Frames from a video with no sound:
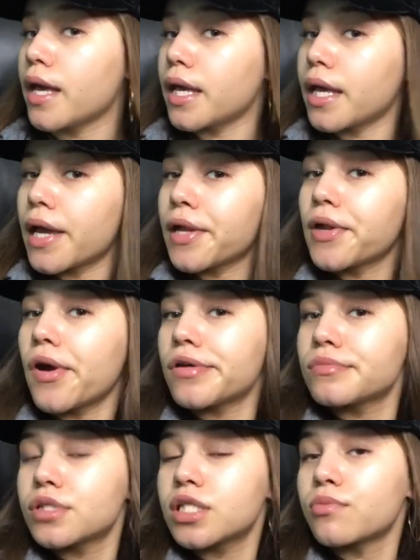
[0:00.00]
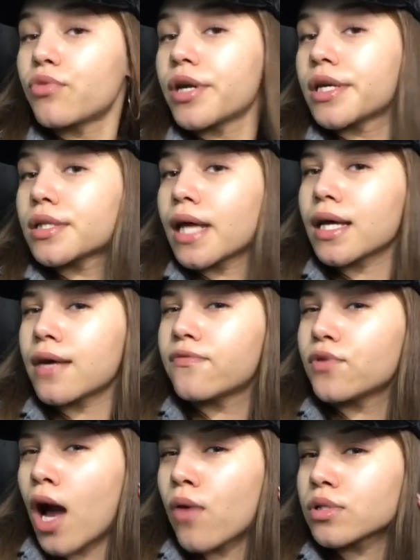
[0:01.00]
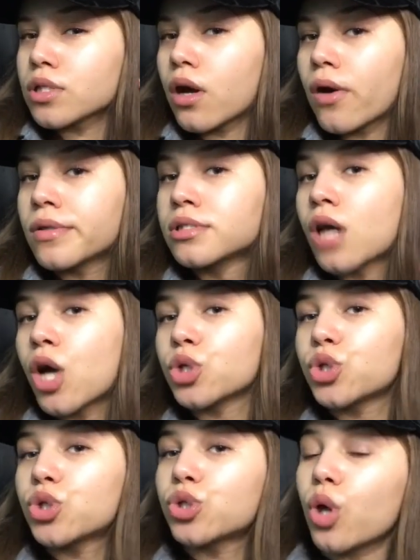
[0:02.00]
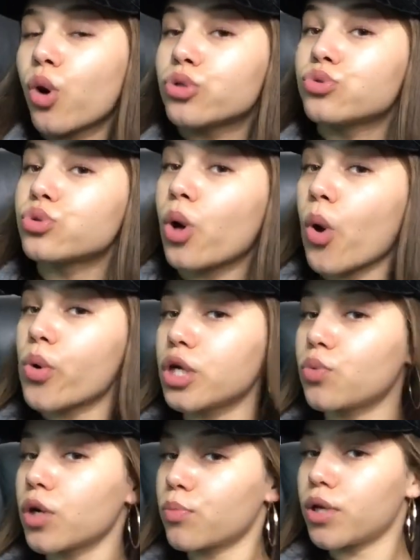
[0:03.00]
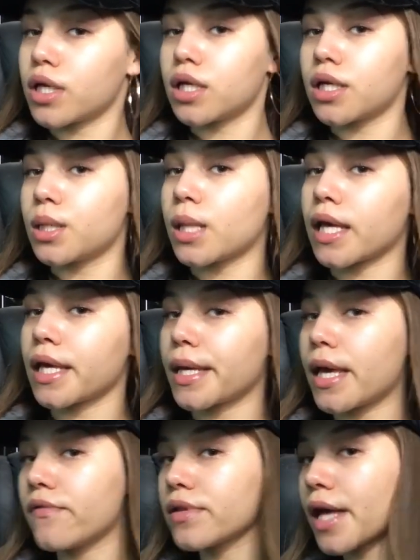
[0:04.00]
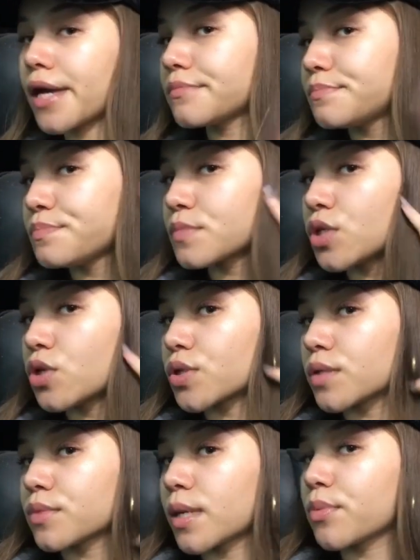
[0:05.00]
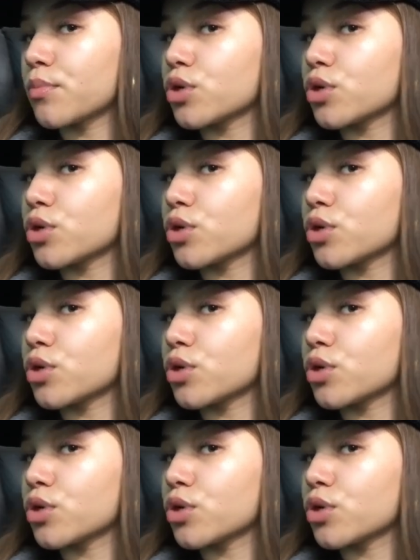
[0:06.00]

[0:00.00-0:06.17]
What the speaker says: And, you know, this morning, like a few hours ago. So, you know, it worked pretty good. Like, it gave it, like, you know, some type of